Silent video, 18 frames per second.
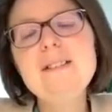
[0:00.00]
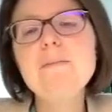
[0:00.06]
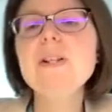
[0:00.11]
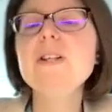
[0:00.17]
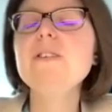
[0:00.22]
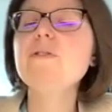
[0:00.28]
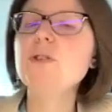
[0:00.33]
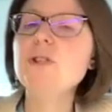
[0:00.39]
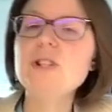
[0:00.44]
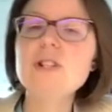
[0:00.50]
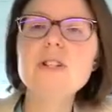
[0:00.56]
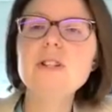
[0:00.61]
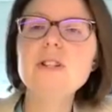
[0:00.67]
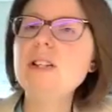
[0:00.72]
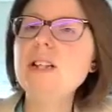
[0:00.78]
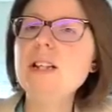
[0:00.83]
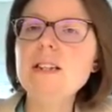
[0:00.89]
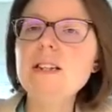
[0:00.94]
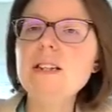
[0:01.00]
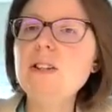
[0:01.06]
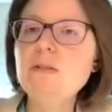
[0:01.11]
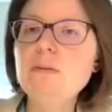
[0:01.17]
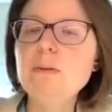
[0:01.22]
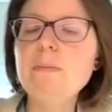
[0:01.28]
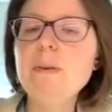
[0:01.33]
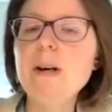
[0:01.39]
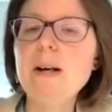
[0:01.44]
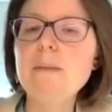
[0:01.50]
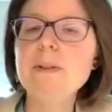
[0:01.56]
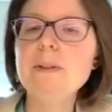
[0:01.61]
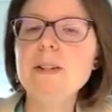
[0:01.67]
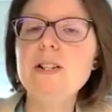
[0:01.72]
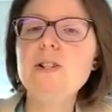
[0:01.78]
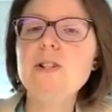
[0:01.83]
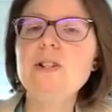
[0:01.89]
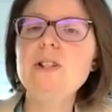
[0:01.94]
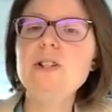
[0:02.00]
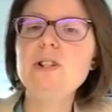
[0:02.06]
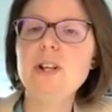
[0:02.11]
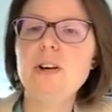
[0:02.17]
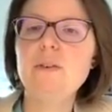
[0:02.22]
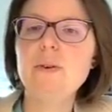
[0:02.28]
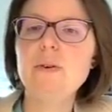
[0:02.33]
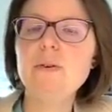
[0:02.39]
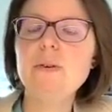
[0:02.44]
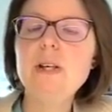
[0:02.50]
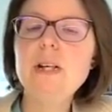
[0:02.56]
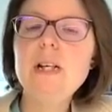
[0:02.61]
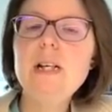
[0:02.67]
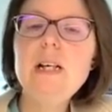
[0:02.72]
But if we're just looking at the human population in general.